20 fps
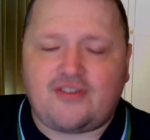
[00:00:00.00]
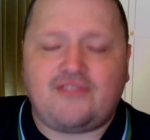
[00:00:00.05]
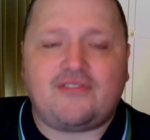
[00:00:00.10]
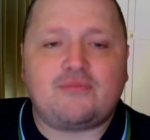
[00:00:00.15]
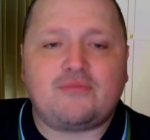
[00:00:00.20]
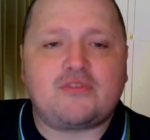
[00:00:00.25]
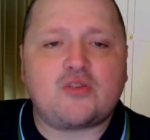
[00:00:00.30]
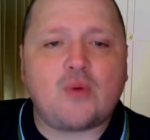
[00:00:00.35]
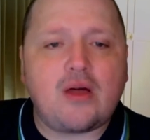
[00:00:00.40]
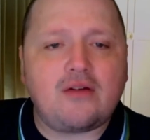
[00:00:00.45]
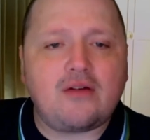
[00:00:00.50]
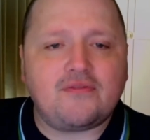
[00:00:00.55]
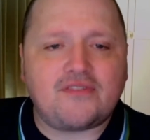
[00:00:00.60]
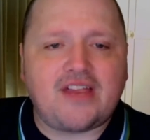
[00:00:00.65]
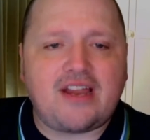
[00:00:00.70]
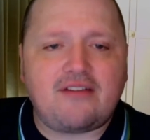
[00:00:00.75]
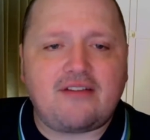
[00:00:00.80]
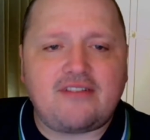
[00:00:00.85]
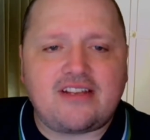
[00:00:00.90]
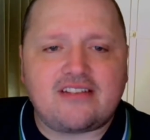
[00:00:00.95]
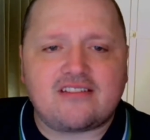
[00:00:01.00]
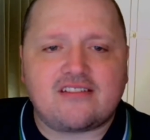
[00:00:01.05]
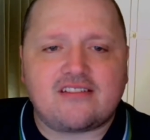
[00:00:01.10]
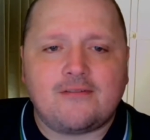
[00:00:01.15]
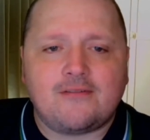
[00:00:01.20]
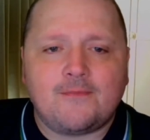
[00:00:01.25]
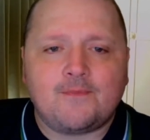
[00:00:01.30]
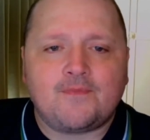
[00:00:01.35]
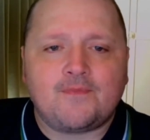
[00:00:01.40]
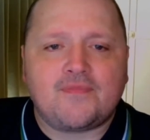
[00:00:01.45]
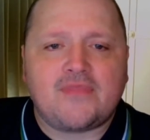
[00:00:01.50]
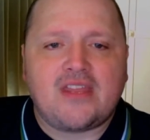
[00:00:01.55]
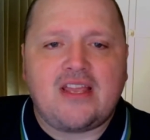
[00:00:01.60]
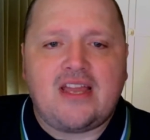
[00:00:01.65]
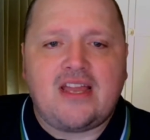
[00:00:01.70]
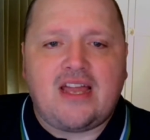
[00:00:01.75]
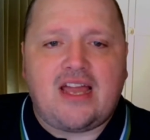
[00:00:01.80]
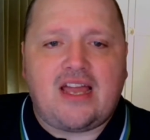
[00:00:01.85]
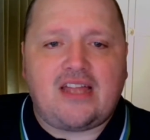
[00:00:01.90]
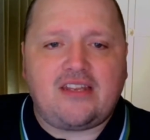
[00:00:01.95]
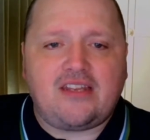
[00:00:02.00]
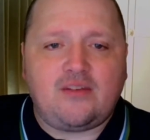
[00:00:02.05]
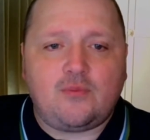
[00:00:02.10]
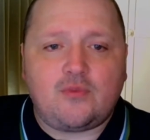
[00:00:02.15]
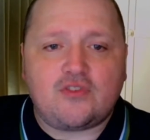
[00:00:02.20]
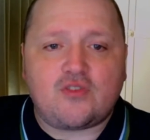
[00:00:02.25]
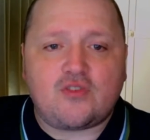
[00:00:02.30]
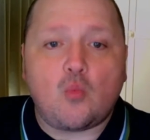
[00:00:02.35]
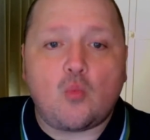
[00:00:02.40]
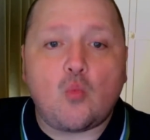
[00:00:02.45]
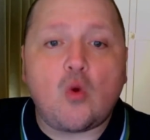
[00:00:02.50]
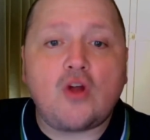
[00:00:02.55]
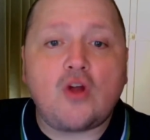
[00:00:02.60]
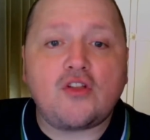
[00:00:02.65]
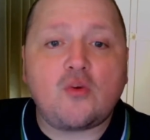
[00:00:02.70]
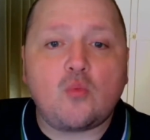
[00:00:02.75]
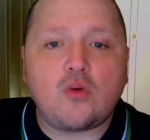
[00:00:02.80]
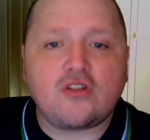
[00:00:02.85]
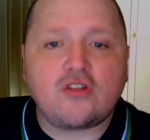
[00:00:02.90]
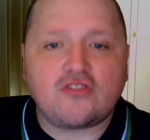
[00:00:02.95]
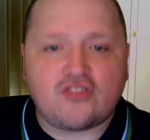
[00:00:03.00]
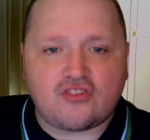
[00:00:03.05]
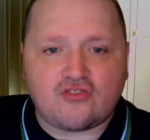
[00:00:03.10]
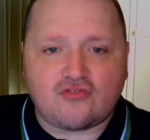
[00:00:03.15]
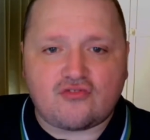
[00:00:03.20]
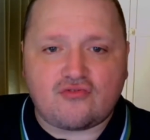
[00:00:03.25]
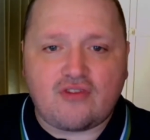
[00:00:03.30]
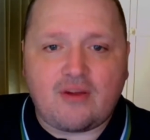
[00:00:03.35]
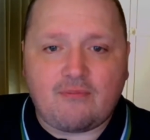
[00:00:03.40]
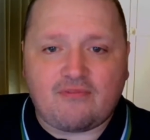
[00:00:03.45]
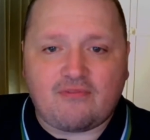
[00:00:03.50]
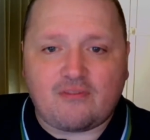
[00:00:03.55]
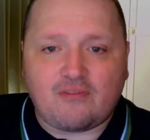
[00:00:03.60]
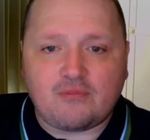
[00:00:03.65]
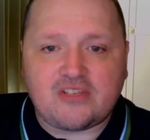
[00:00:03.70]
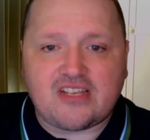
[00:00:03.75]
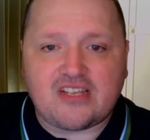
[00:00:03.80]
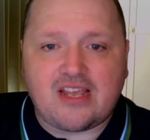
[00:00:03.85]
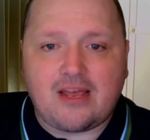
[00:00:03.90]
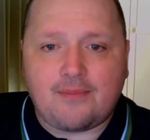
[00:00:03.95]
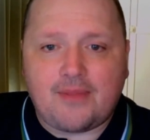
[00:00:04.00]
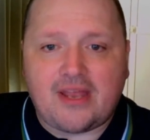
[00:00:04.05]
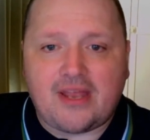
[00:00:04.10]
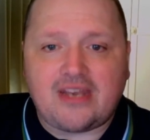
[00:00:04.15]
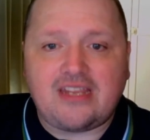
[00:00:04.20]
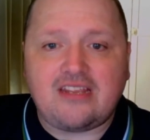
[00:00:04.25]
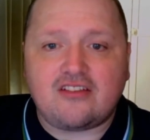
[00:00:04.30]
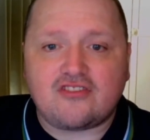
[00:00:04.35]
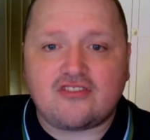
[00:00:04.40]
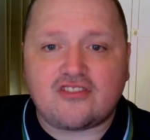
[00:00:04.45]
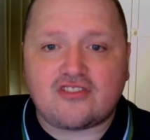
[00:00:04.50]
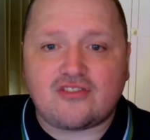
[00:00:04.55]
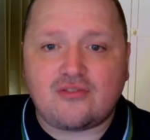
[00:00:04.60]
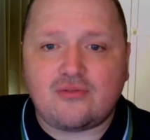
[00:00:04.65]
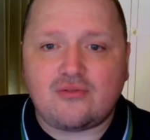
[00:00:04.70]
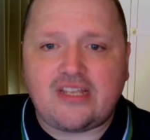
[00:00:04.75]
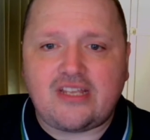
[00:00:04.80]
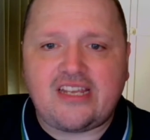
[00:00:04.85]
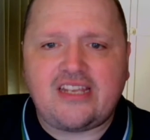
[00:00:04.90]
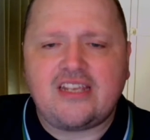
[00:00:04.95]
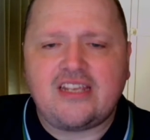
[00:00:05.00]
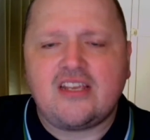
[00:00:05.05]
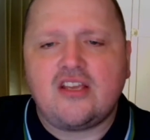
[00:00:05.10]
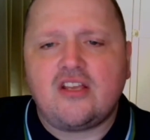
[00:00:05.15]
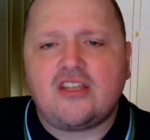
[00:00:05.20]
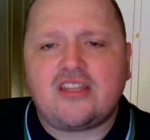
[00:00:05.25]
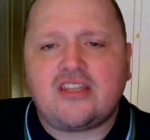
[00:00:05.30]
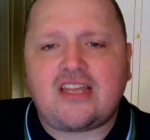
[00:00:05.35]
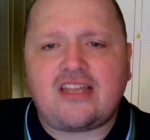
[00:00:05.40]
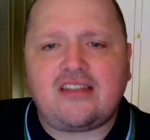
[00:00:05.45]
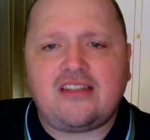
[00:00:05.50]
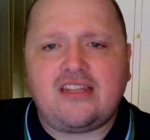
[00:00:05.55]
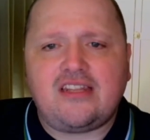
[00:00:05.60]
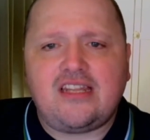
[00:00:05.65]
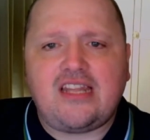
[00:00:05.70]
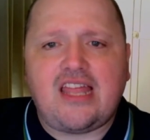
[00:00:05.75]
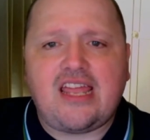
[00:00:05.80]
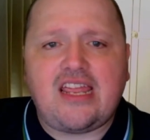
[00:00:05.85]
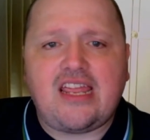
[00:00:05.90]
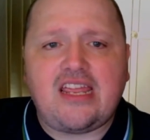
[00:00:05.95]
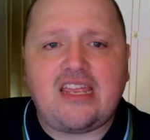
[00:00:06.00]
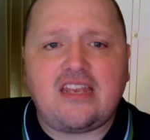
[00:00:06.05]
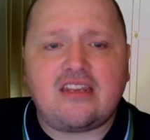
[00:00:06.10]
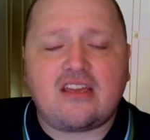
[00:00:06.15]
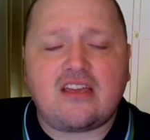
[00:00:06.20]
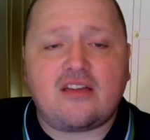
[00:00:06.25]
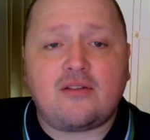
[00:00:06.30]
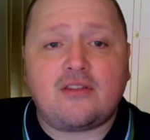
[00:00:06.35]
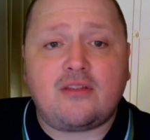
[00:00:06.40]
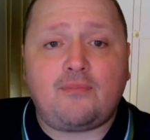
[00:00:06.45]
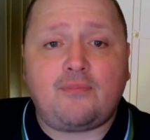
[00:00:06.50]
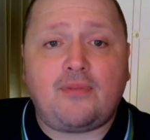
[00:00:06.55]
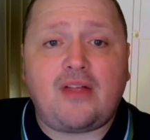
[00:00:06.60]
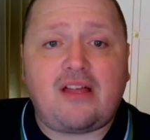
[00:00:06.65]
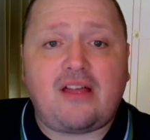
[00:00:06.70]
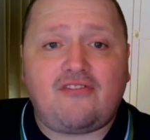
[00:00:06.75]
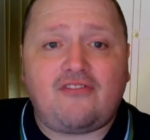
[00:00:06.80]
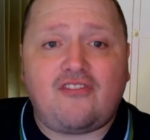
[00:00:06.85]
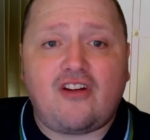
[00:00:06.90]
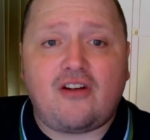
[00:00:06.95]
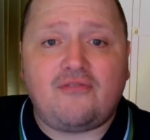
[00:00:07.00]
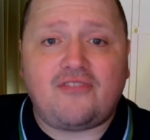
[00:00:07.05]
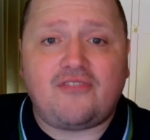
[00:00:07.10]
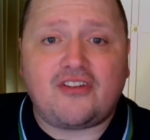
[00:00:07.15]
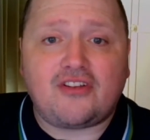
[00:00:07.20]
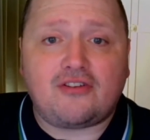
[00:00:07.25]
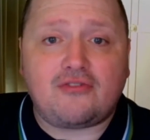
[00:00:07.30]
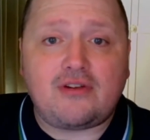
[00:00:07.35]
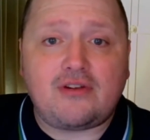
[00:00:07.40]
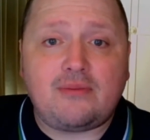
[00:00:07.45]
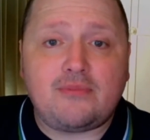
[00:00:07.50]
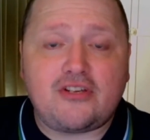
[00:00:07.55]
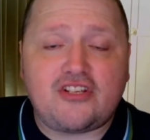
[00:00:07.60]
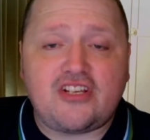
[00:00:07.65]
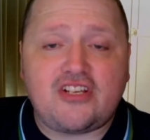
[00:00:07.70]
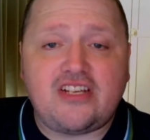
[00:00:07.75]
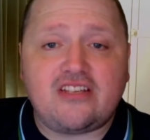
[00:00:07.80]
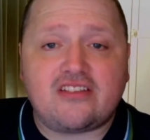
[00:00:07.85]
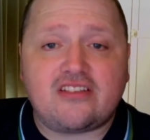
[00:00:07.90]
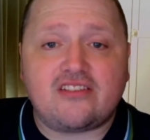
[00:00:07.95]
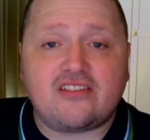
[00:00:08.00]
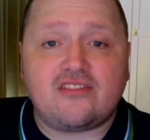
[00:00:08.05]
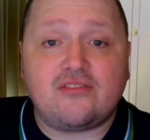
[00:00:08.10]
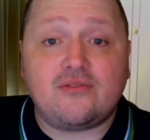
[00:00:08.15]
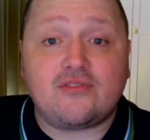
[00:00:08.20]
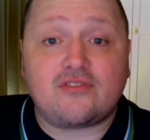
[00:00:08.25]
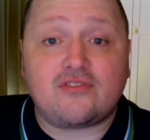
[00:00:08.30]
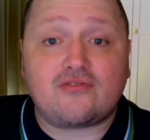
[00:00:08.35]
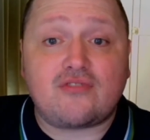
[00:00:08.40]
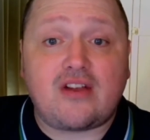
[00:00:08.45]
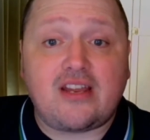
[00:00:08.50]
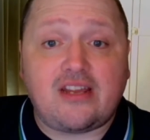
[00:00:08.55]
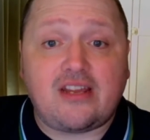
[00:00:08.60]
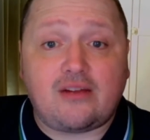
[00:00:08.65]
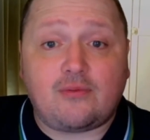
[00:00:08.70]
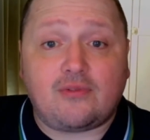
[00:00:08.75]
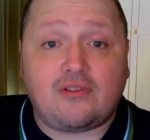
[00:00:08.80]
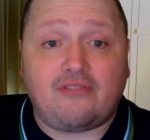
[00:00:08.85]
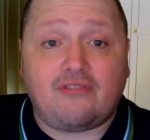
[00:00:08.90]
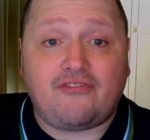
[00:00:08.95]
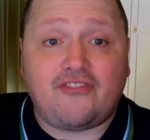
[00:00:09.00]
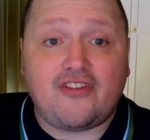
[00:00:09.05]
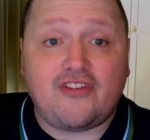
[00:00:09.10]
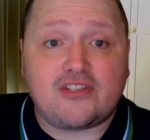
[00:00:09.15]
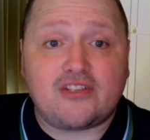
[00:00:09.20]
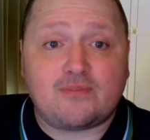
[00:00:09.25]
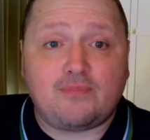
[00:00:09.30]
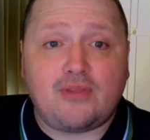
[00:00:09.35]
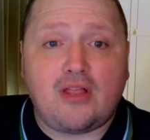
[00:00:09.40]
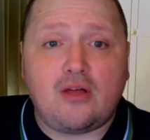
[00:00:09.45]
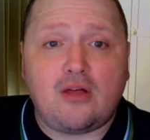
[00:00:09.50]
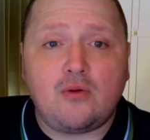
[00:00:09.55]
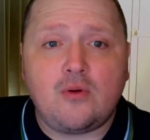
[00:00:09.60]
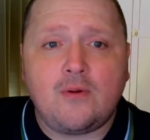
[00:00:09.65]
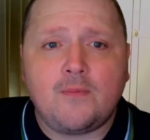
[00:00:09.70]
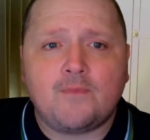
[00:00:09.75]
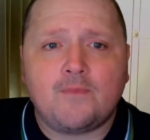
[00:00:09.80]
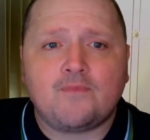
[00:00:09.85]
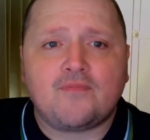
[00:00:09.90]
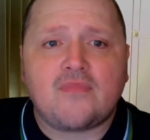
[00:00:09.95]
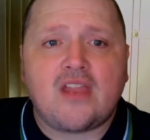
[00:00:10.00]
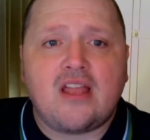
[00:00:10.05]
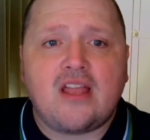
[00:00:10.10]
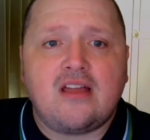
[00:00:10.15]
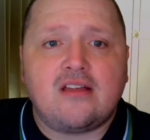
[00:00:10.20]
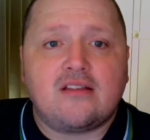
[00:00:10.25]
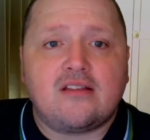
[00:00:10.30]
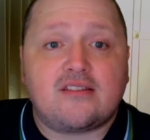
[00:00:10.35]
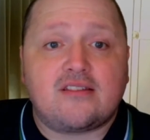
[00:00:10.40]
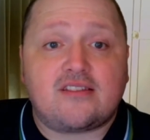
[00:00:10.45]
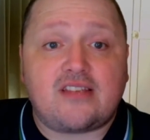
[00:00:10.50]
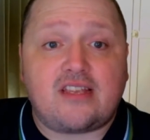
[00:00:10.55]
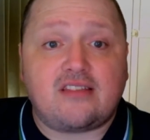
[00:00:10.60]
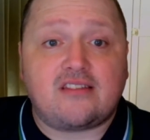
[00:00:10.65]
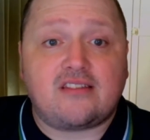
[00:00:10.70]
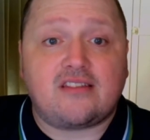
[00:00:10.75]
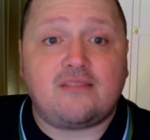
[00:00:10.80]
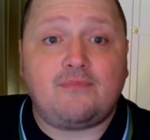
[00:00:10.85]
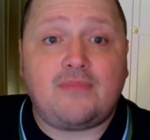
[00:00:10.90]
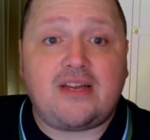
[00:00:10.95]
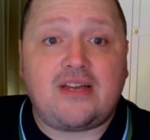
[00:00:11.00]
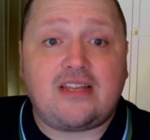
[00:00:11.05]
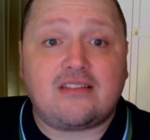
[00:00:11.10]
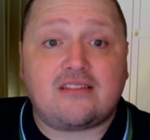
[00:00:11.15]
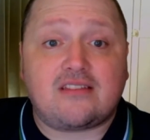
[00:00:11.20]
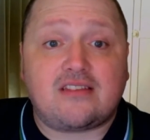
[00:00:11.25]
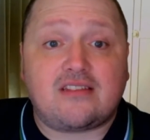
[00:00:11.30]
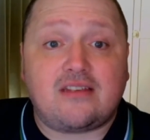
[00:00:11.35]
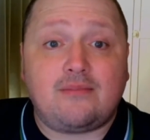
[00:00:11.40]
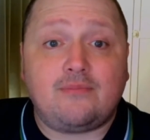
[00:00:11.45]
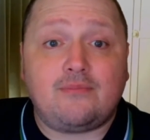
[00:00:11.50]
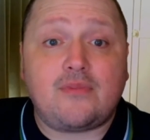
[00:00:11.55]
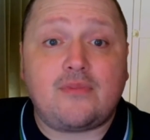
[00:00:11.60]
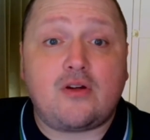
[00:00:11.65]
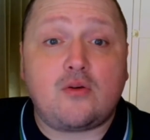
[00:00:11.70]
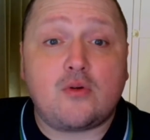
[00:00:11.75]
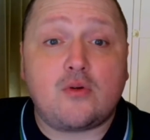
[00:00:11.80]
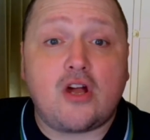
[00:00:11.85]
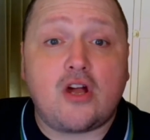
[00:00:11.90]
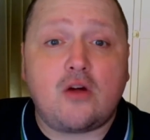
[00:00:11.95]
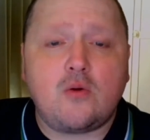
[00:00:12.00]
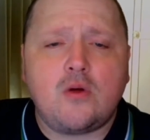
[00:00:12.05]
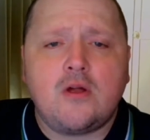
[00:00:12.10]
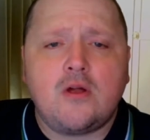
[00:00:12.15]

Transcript: 12 carries. And it was a one-on-one strip from Tarpany on Suli that laid the platform for the Green Machine to strike with a first blow. Centre Matt Timoko